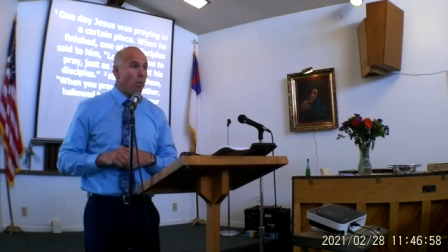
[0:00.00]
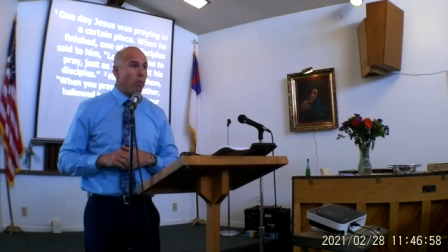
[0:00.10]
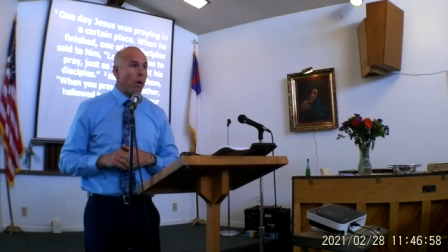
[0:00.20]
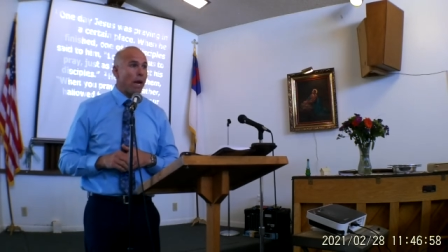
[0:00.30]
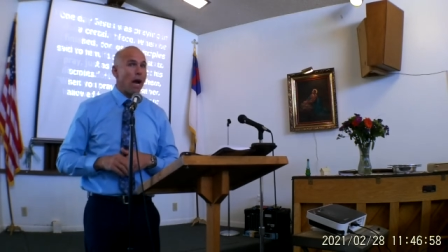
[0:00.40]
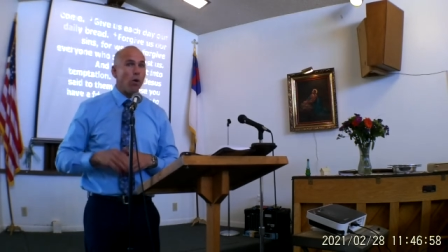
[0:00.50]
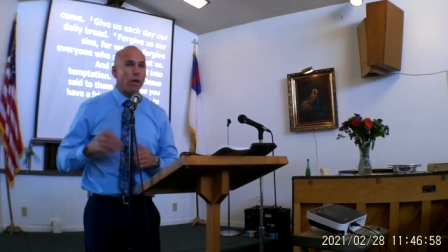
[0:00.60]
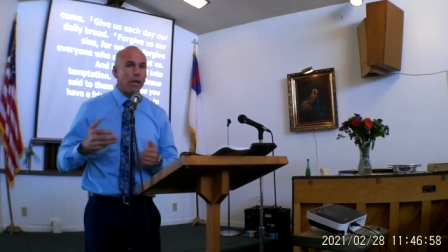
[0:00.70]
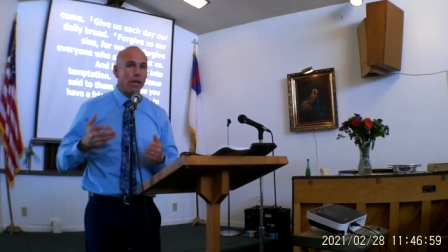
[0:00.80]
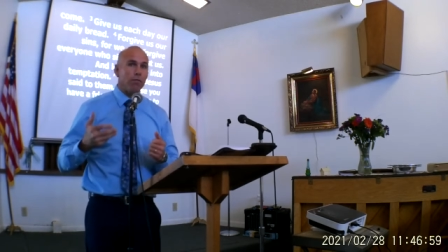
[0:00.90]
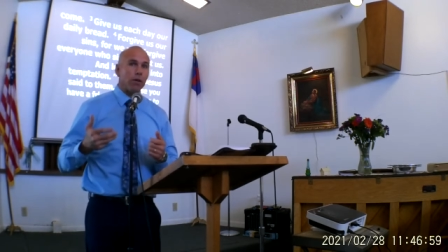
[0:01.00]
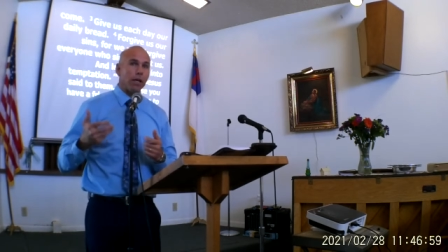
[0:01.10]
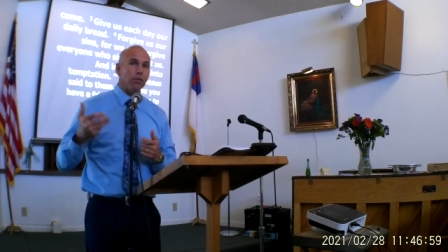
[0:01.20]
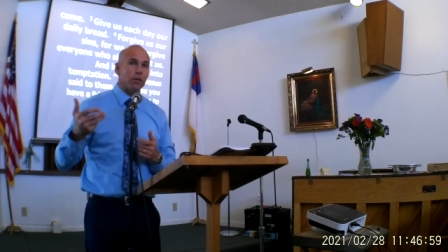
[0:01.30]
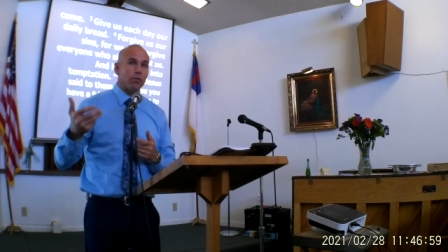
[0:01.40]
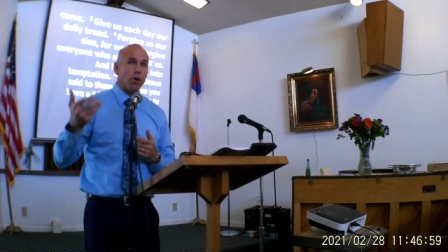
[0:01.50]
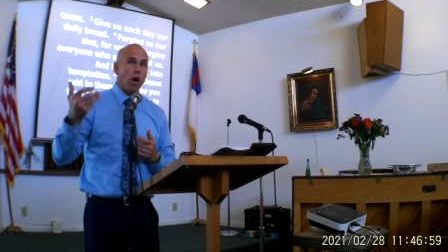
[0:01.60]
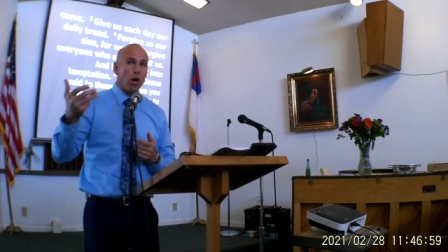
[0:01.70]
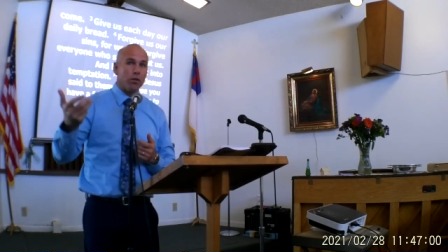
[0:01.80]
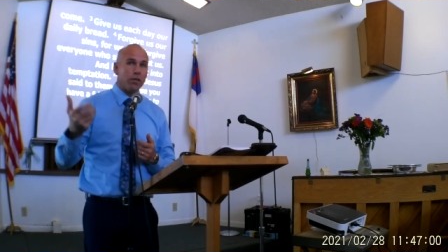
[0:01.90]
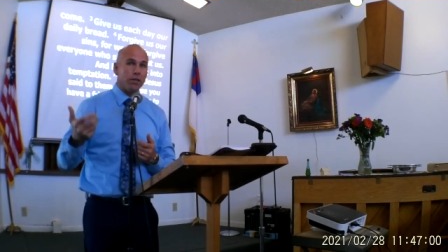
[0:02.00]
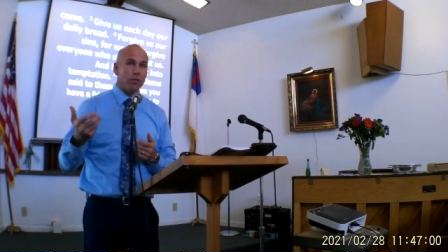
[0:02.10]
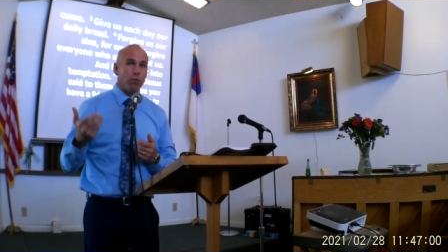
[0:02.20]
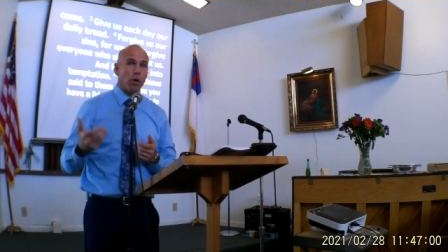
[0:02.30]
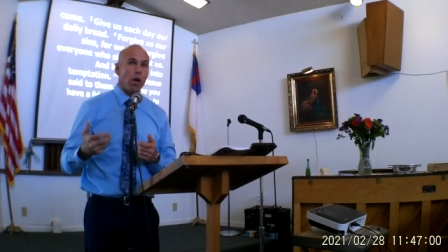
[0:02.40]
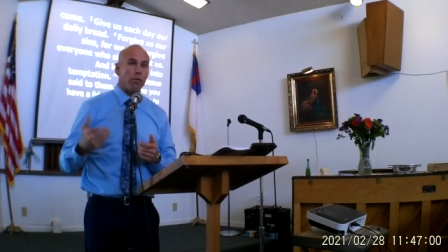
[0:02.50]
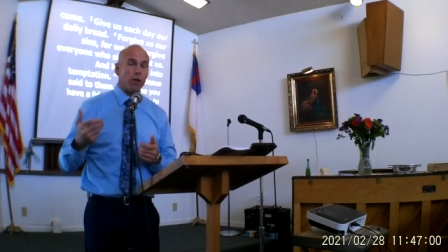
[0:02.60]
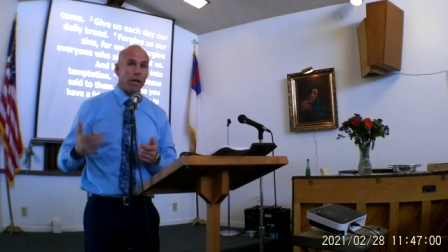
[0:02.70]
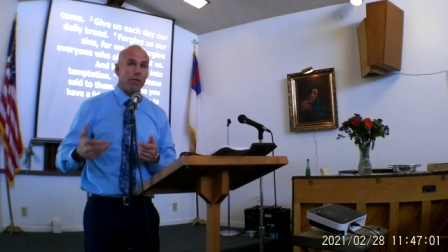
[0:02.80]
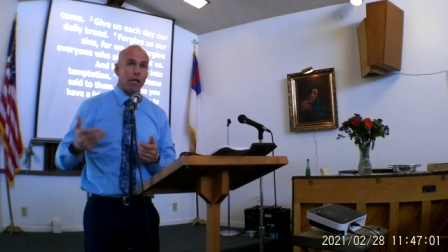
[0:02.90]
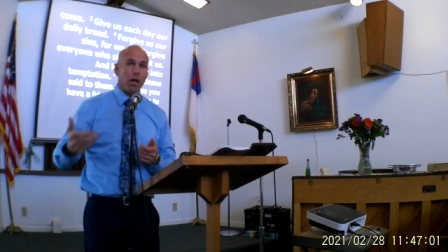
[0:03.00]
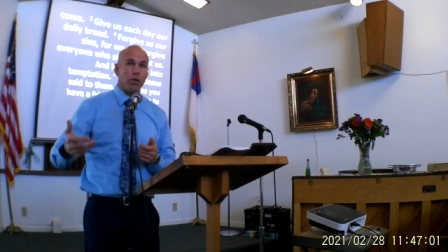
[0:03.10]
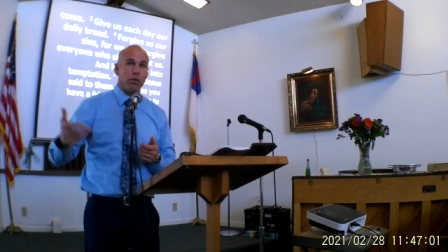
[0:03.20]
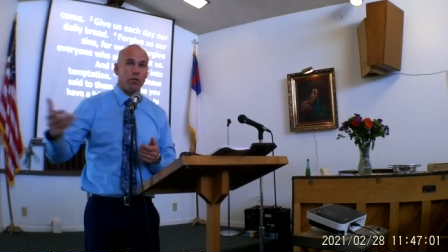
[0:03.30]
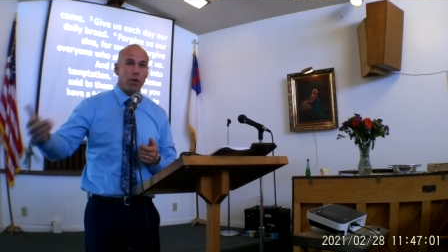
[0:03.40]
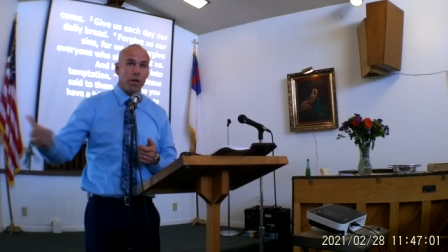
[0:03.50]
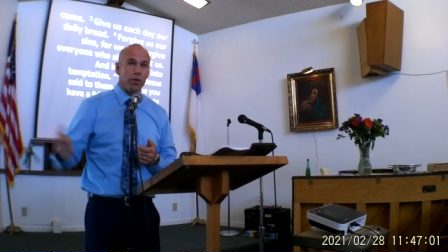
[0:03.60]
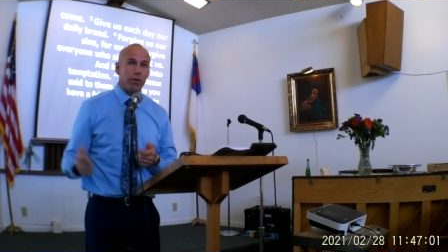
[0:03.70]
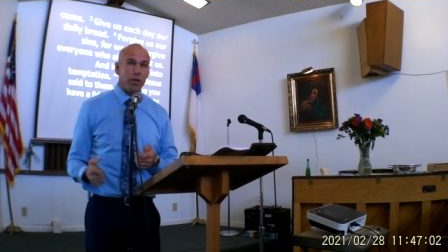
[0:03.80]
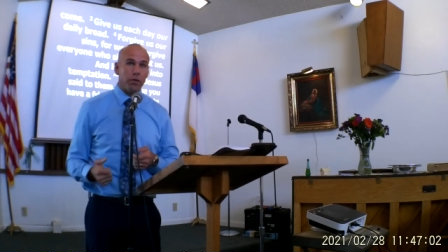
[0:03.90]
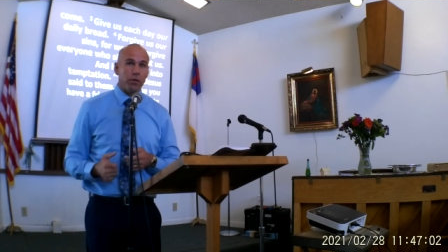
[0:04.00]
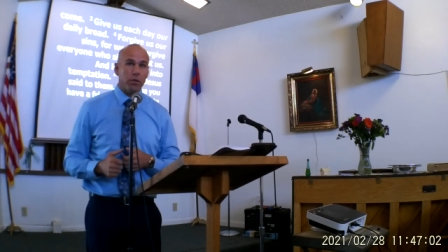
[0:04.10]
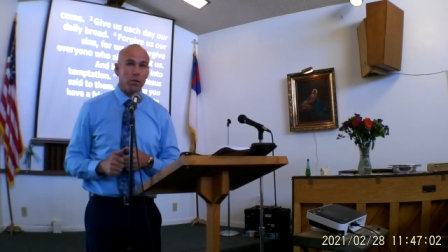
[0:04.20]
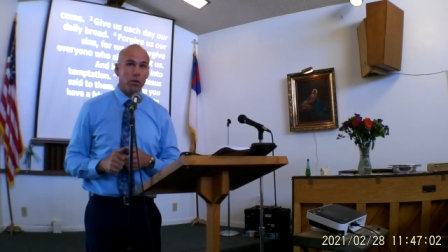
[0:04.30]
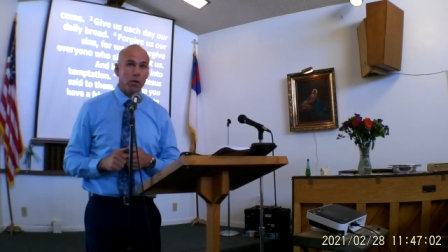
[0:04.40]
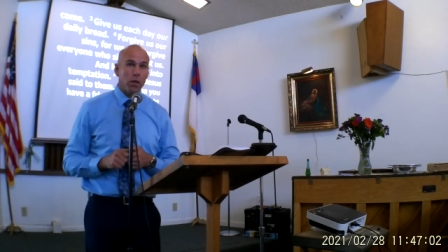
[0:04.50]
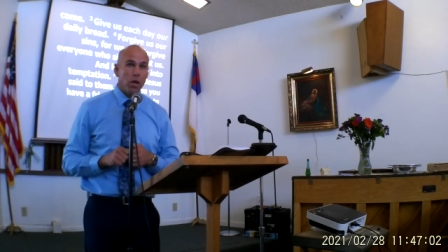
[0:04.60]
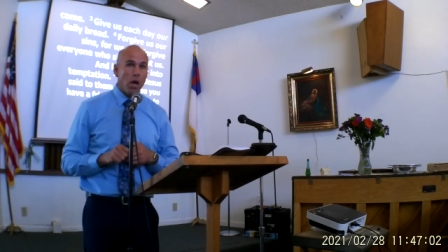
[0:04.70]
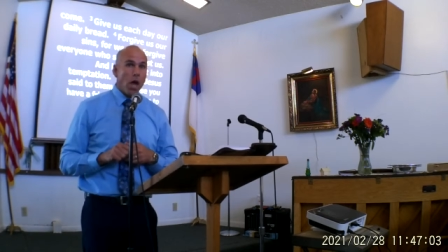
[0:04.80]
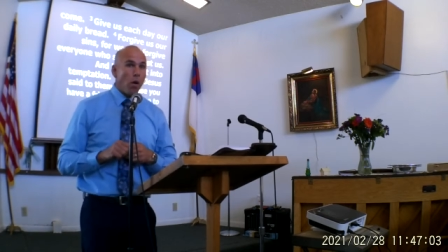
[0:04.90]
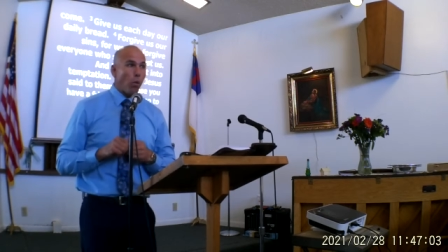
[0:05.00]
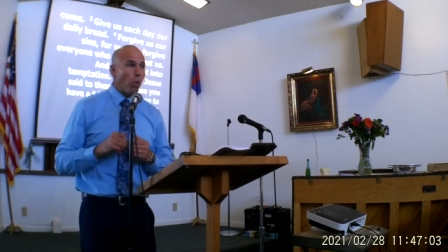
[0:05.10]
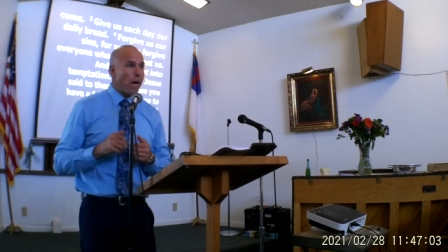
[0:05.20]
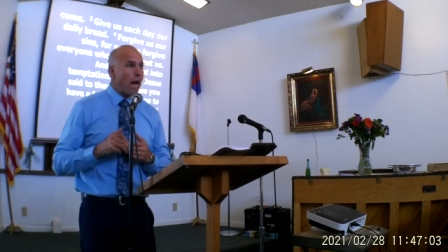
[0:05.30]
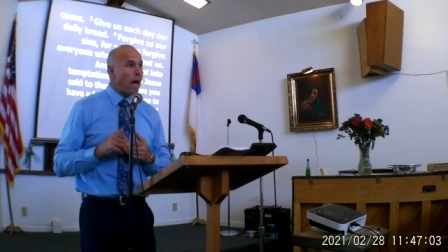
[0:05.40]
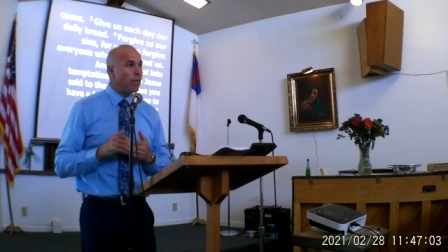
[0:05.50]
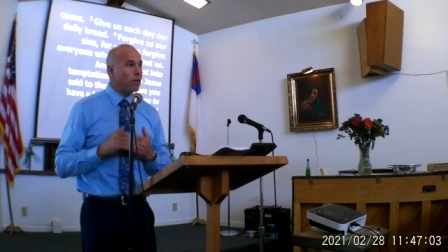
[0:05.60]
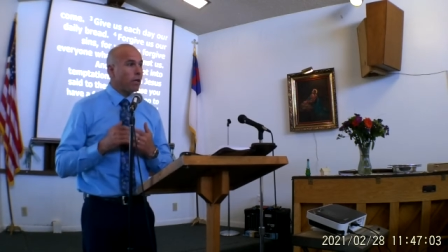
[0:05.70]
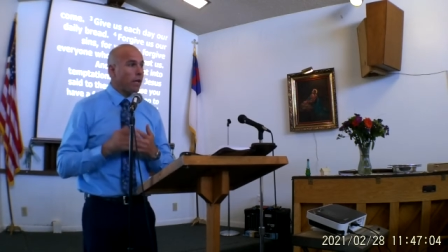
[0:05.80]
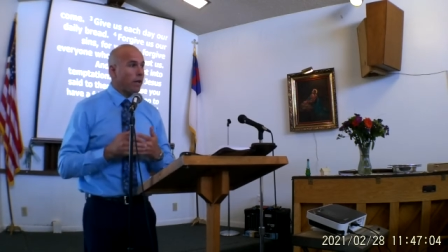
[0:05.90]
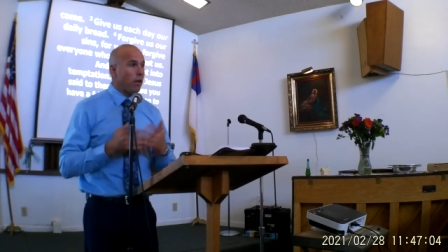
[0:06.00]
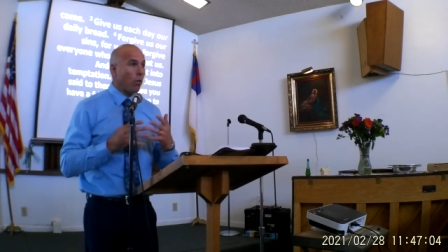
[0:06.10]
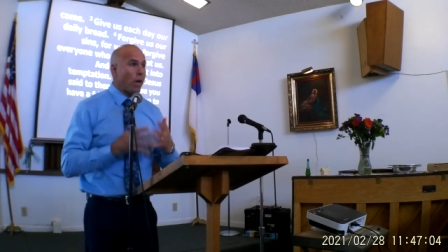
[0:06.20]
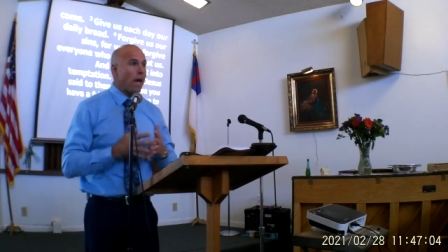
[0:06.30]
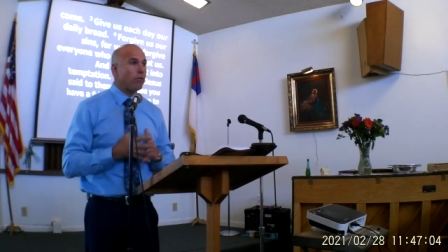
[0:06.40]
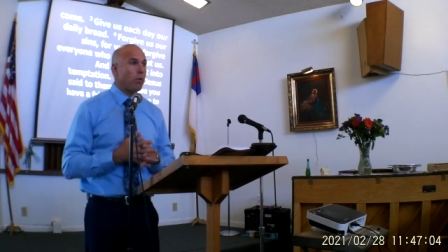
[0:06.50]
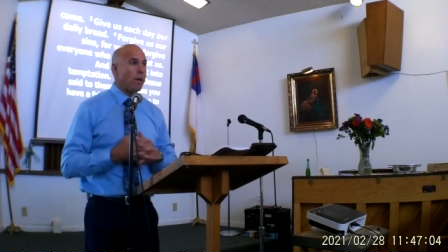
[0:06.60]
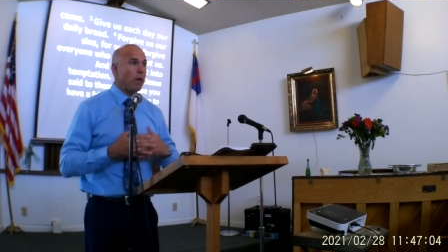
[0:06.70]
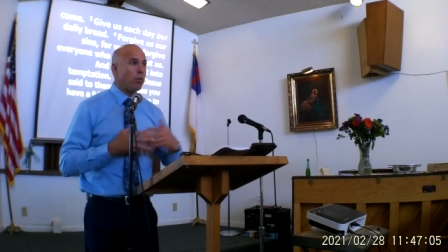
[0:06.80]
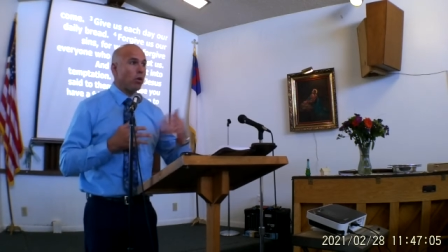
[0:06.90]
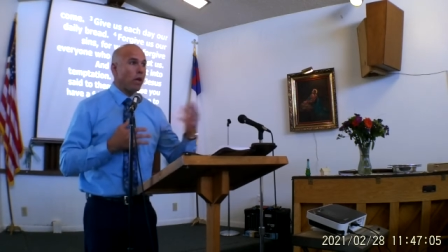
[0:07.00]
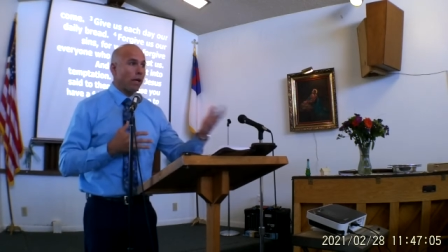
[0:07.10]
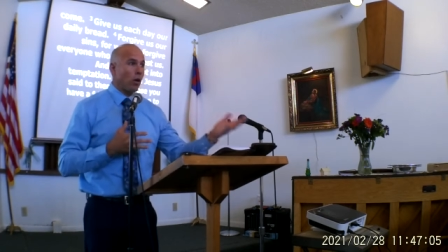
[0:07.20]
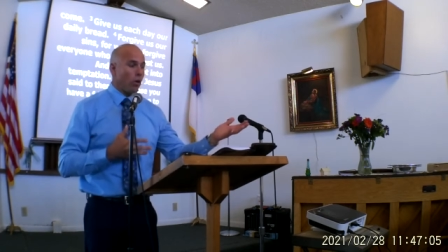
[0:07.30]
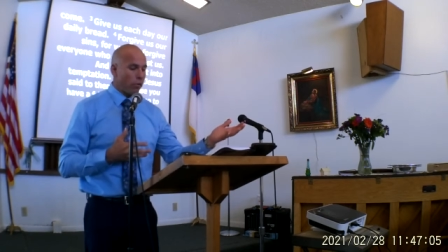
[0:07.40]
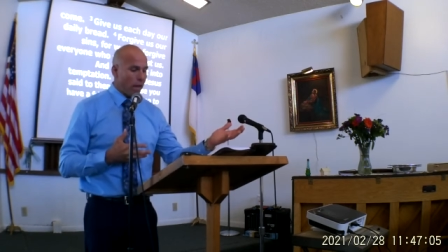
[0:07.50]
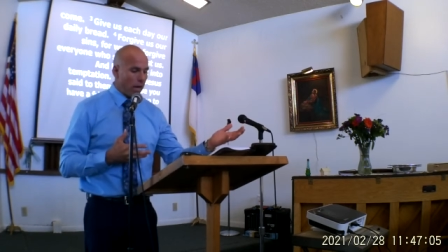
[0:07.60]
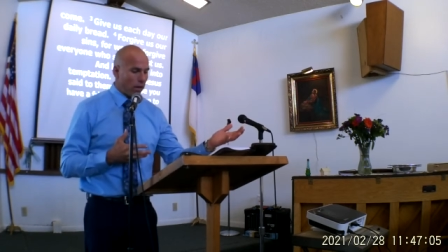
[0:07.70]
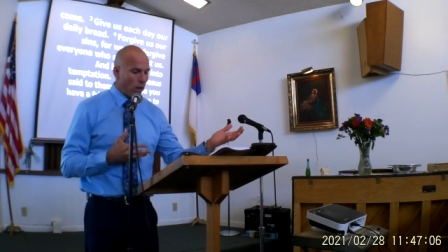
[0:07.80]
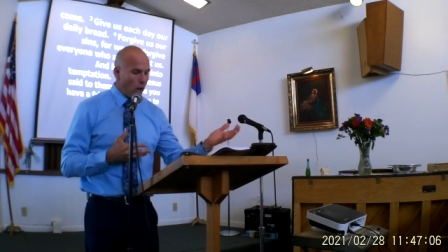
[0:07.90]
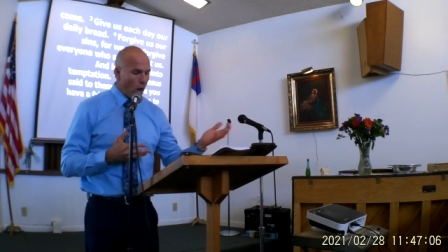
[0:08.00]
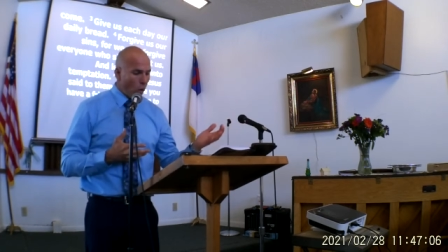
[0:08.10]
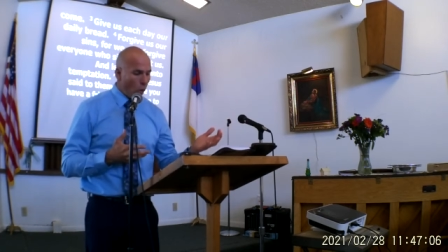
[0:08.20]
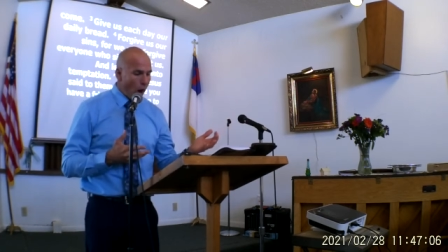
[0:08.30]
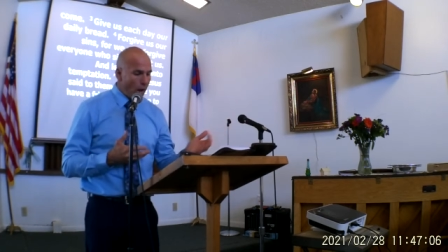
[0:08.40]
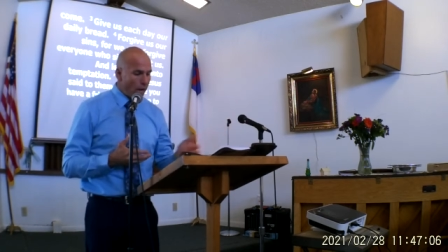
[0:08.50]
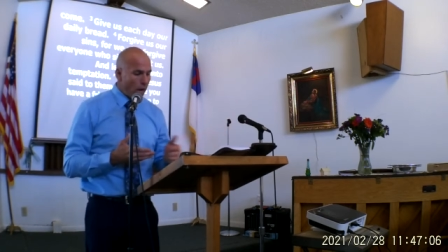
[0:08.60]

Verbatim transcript: But how can he forgive us for our sins if we're not forgiving others for their sins? We have to get we have to be able to let go of that. Why?